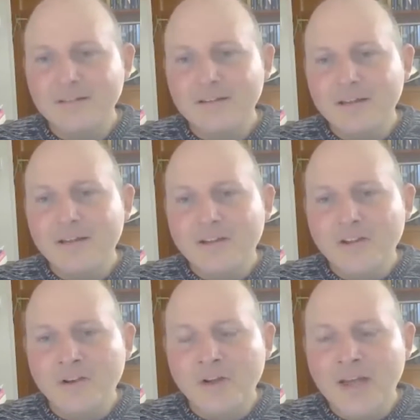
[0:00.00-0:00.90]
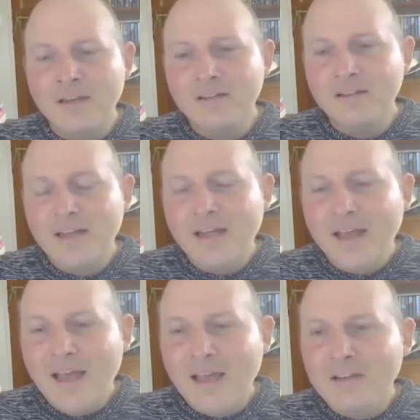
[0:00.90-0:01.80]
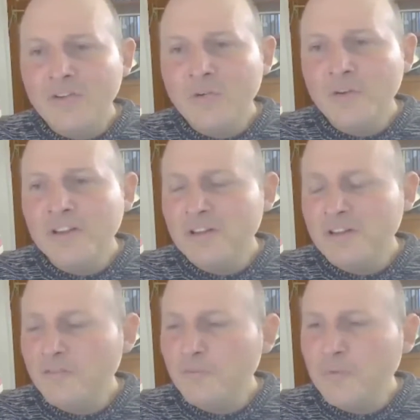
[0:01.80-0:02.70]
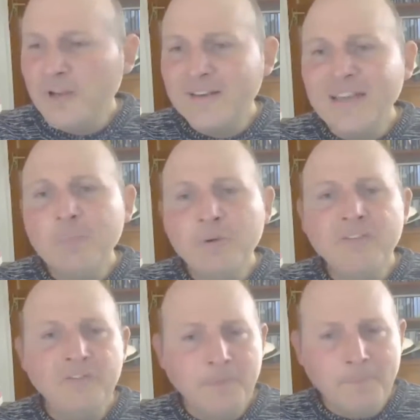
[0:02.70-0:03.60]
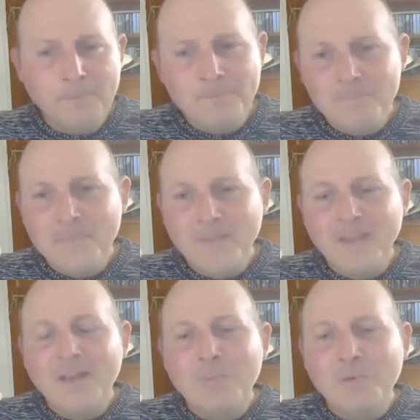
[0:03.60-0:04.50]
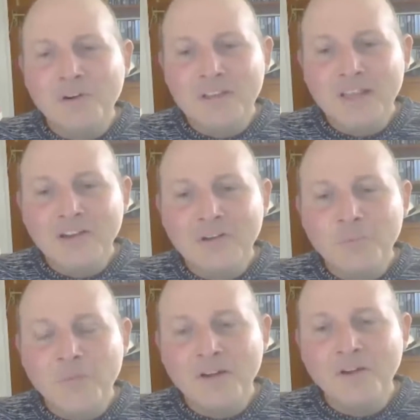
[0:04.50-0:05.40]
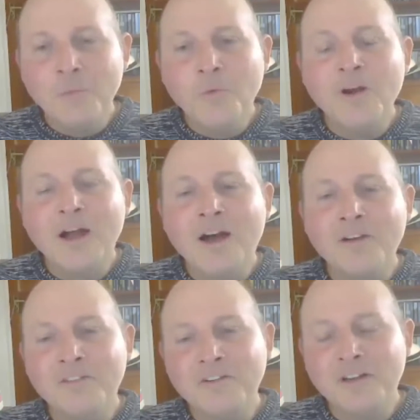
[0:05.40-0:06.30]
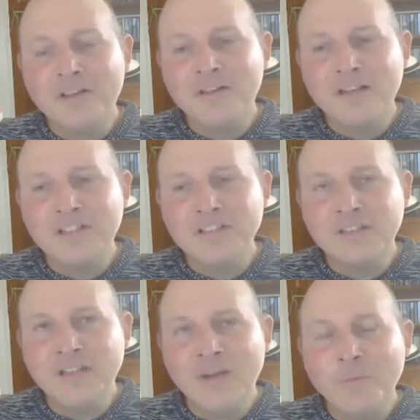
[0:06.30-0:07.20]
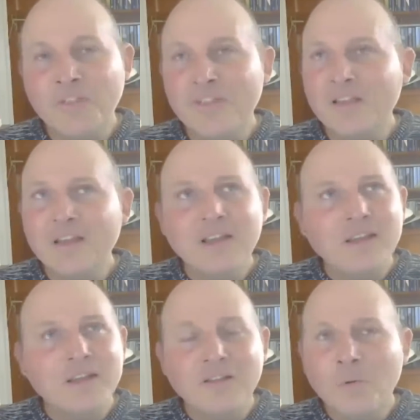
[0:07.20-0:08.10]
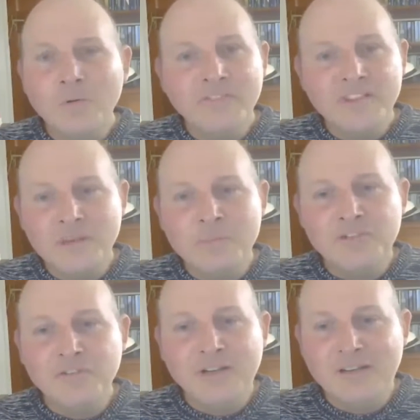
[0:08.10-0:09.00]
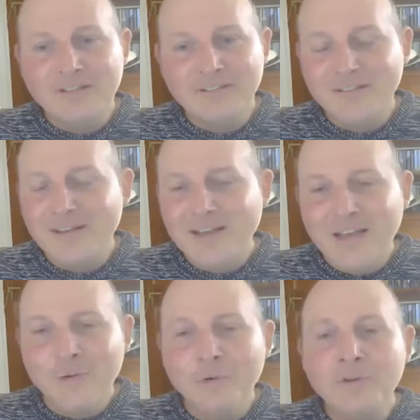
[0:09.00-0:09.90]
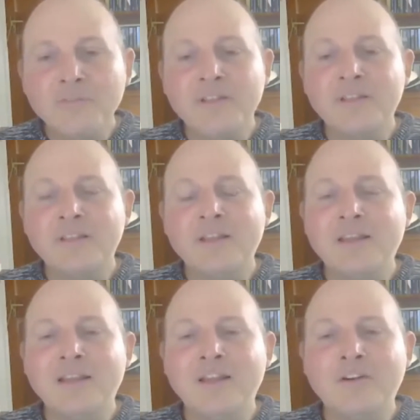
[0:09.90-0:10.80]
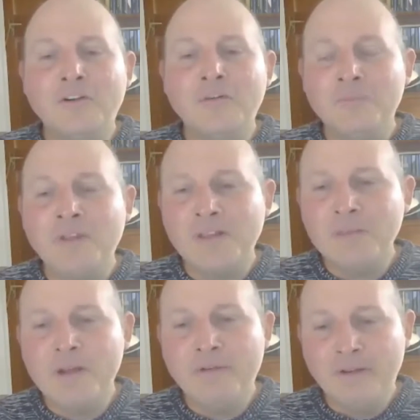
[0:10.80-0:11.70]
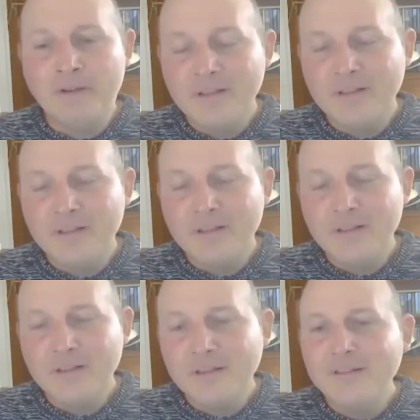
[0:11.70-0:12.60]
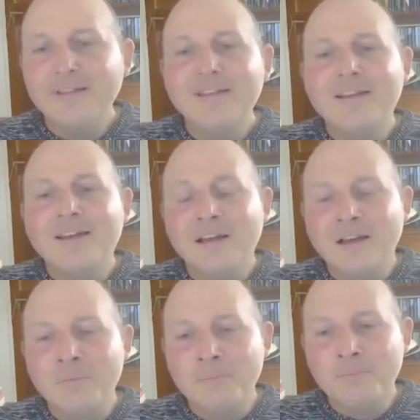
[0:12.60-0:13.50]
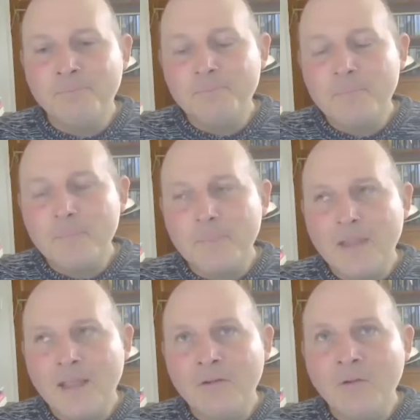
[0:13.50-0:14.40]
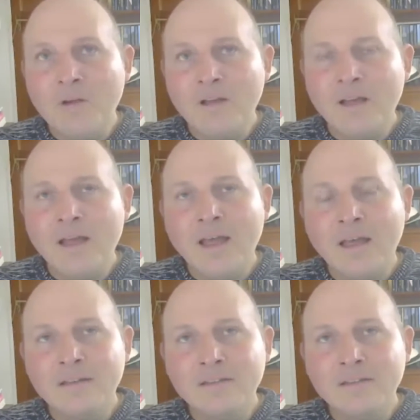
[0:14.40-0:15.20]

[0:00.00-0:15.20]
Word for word: you know, and and to also sort of uh, debrief them because they're going to they're going to walk out of a constellation with all of this imagery and all of this you know experience um, and